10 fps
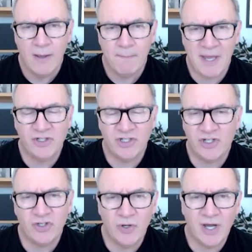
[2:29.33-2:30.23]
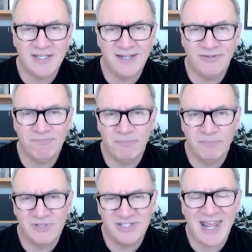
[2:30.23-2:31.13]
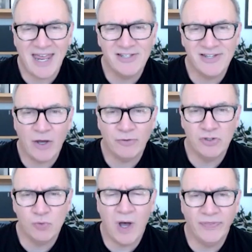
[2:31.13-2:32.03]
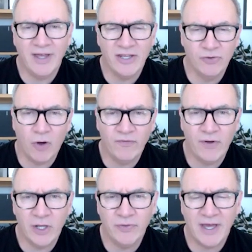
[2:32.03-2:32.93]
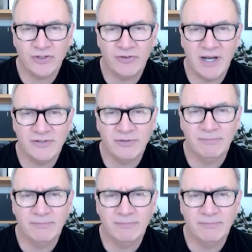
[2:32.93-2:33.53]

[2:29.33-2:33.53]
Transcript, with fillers: Manchester United stands out as one that has not followed that trend.